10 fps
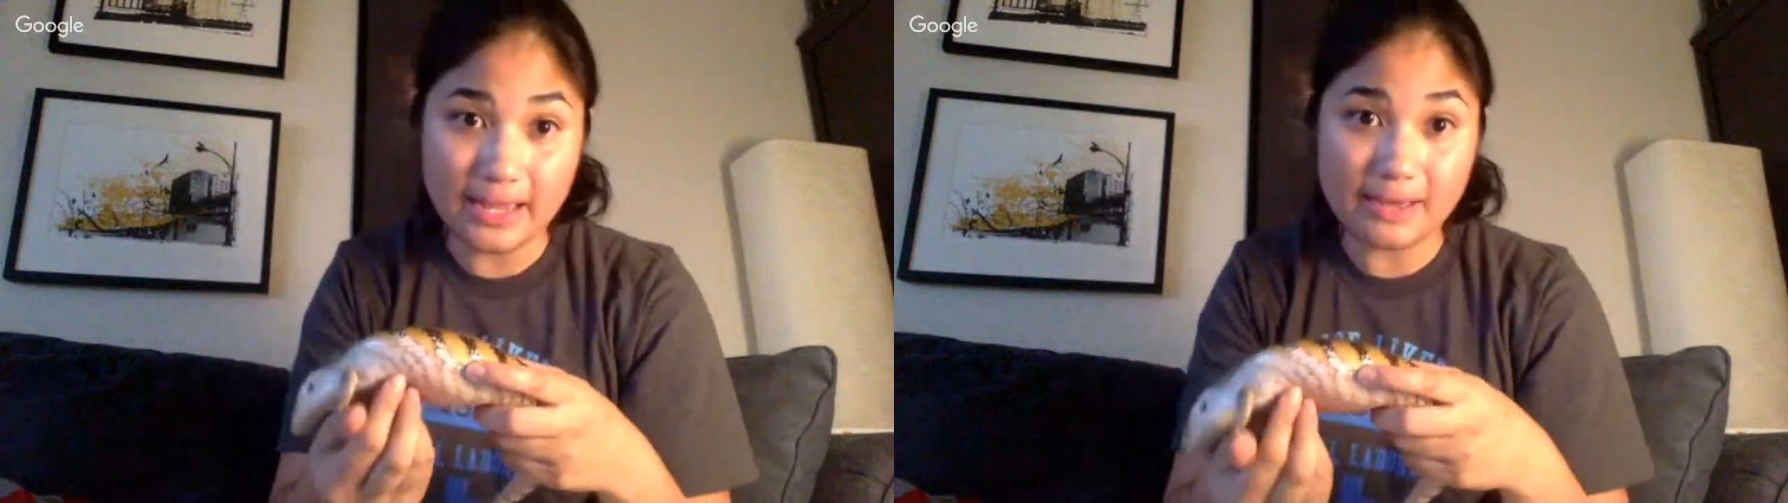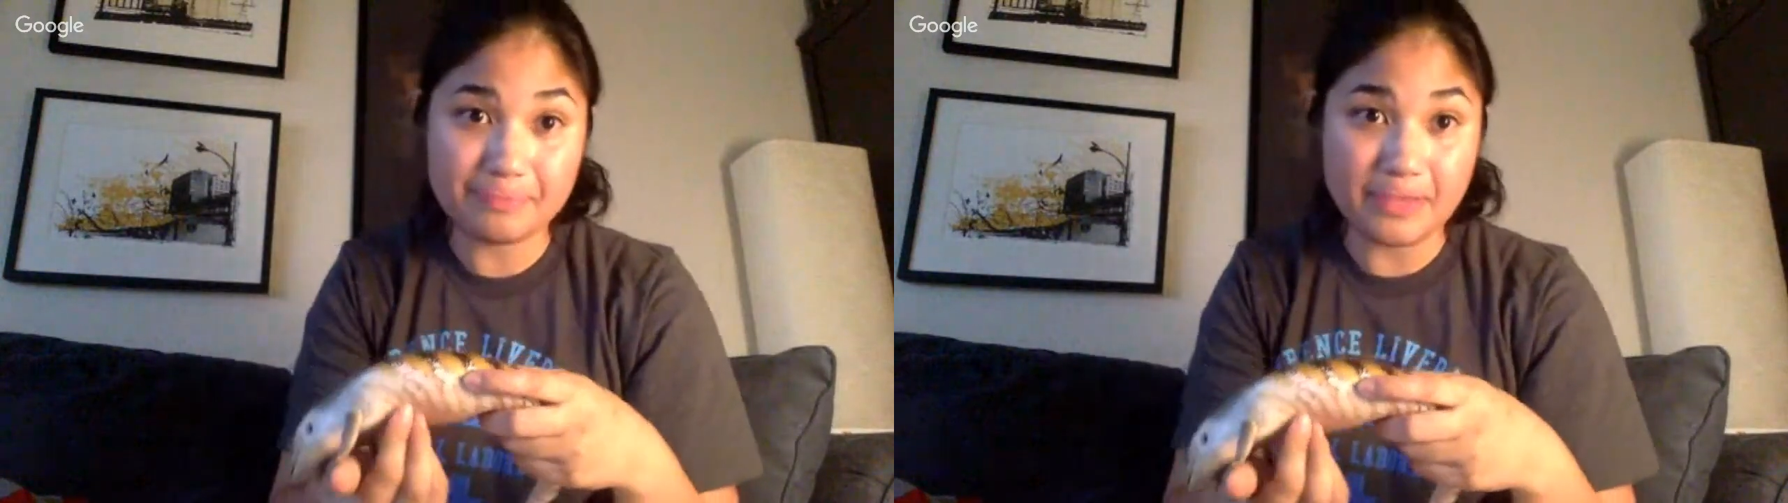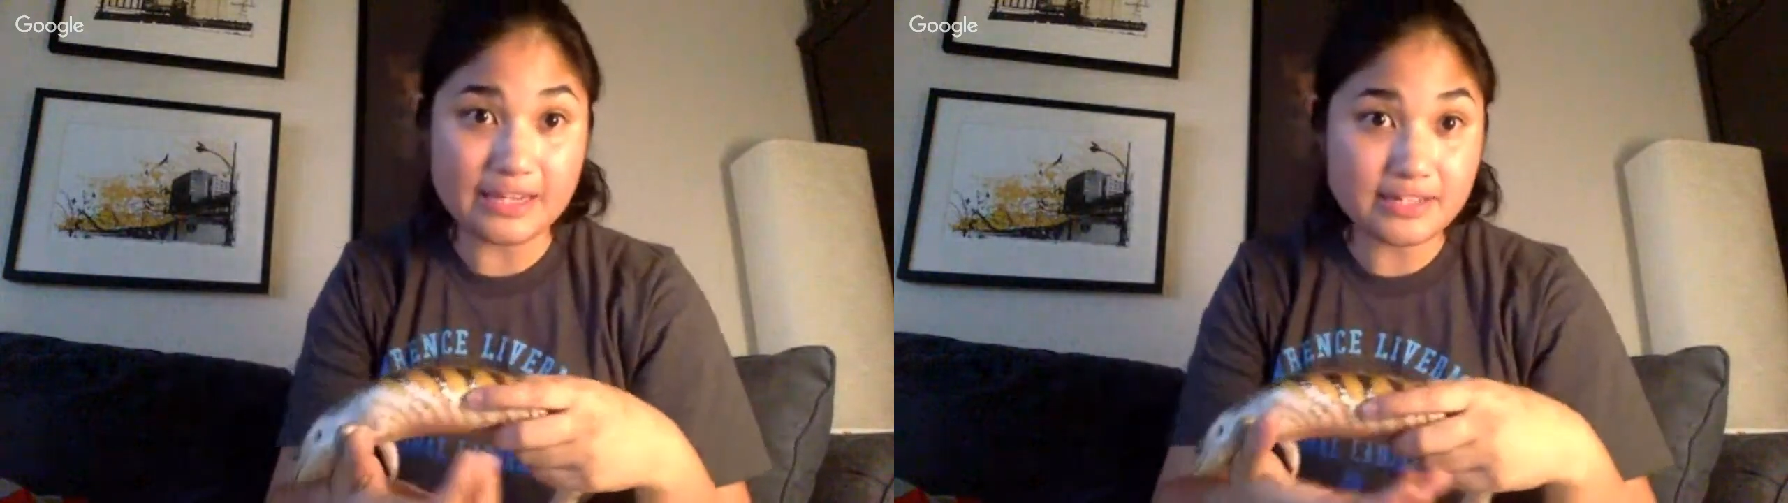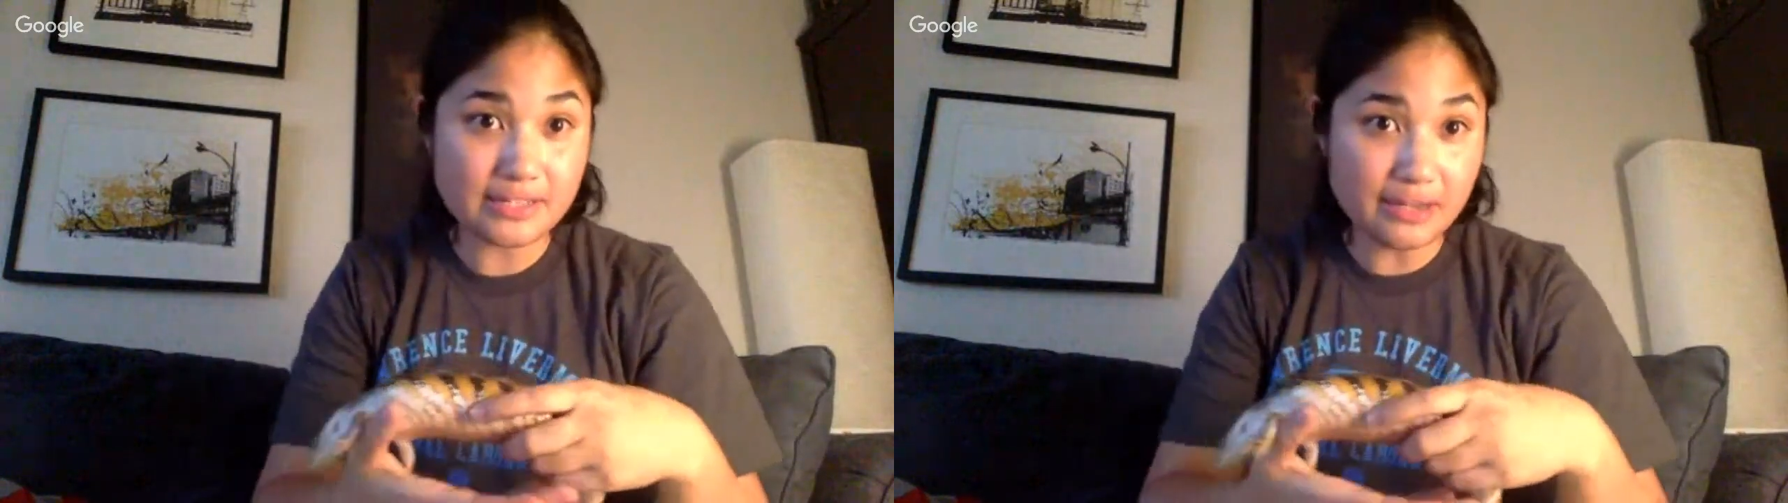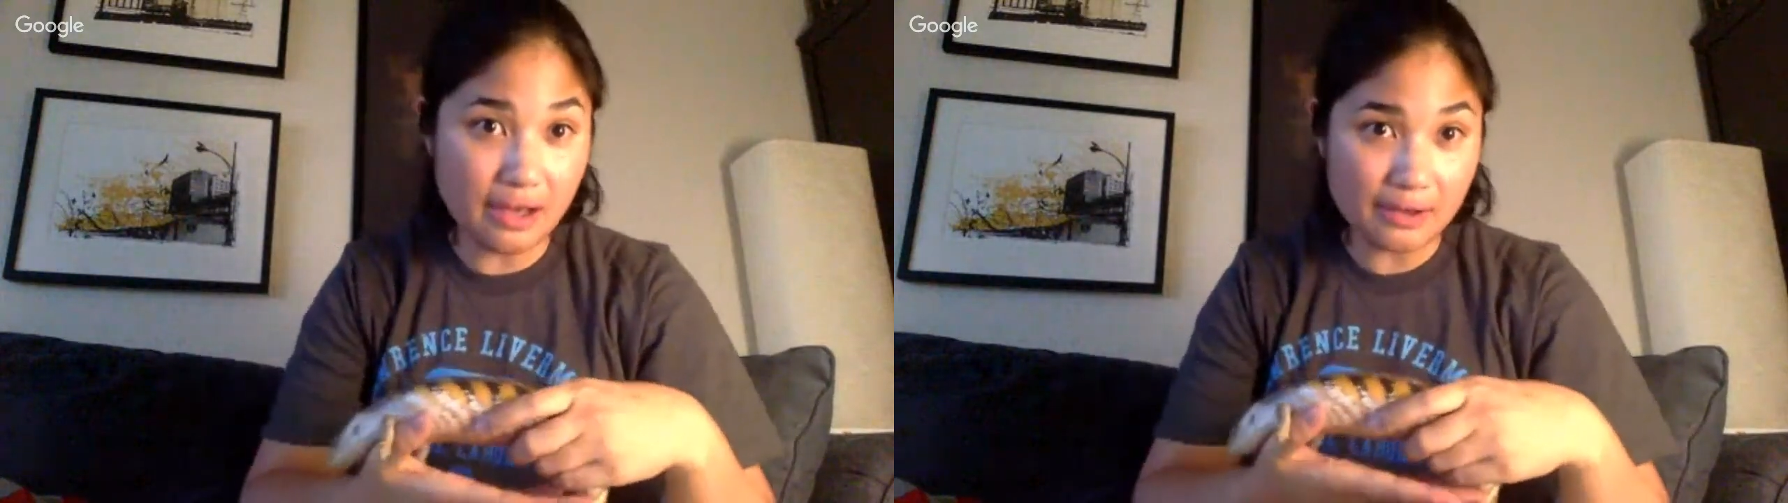
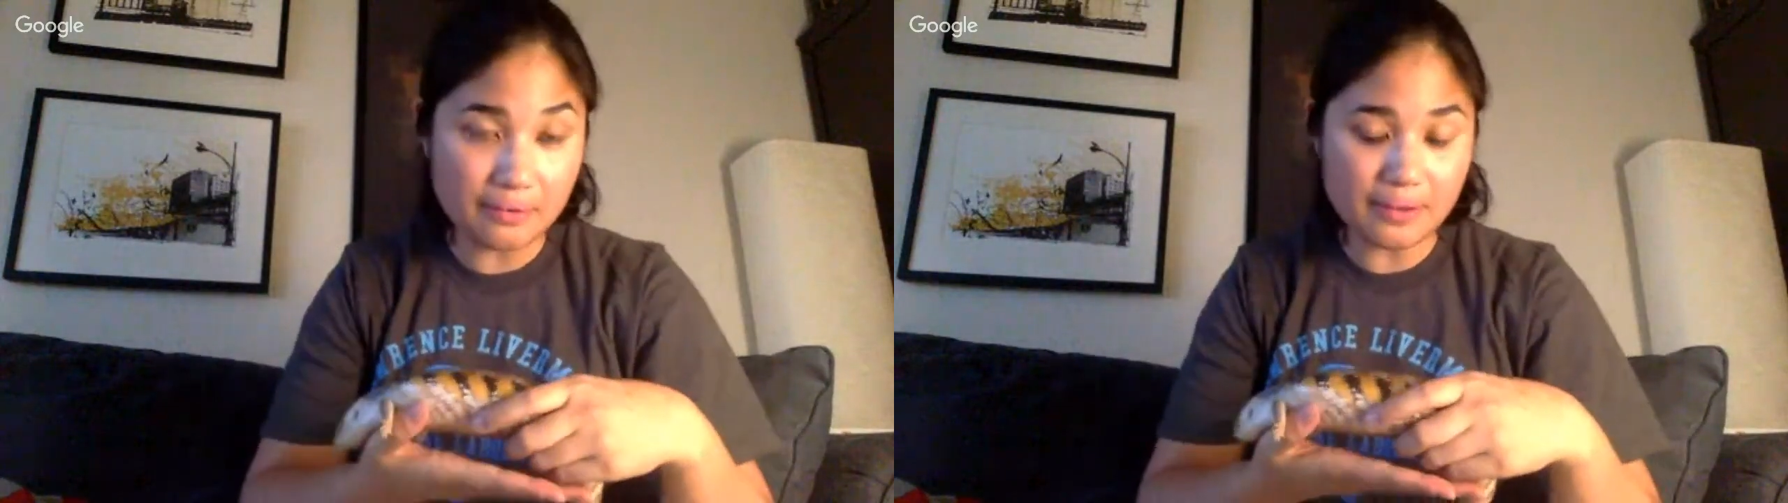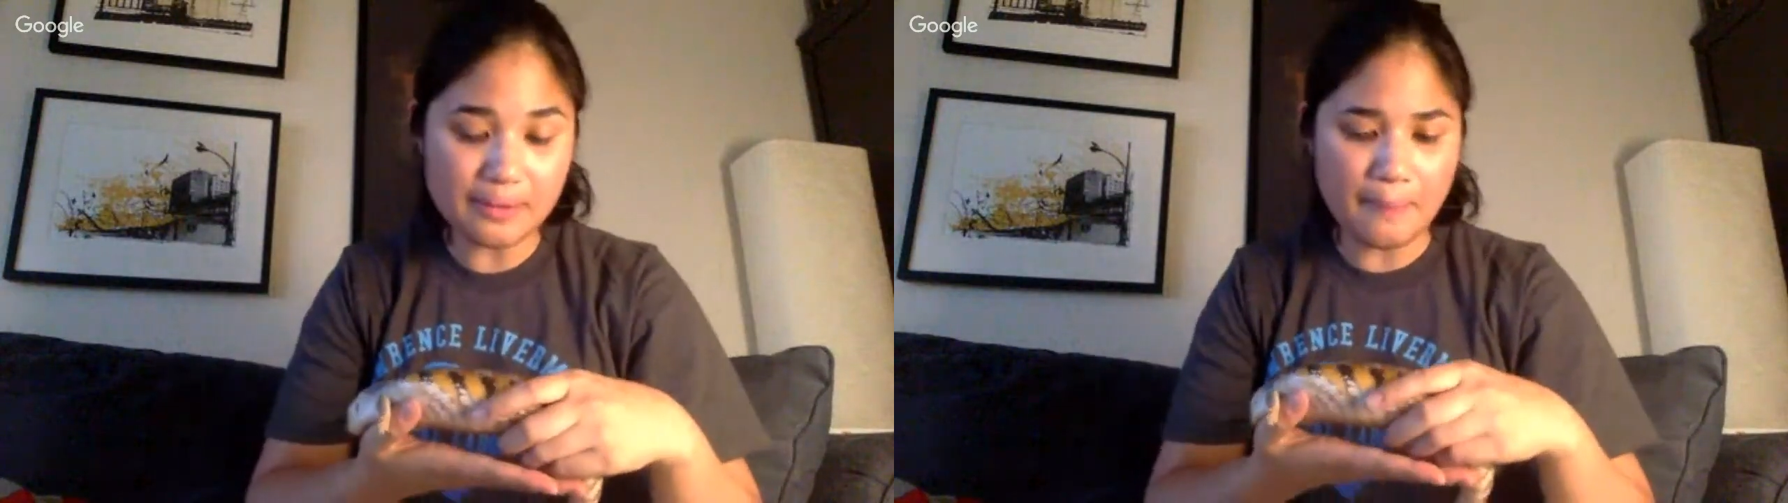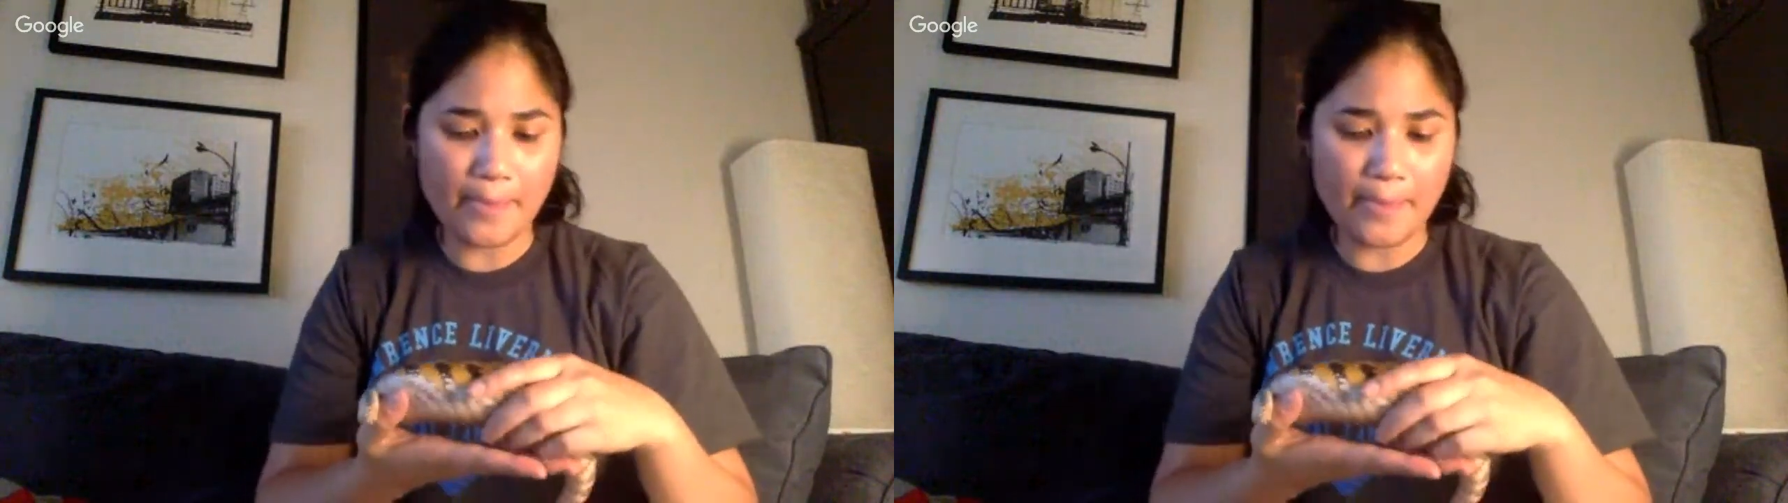HC Aqua,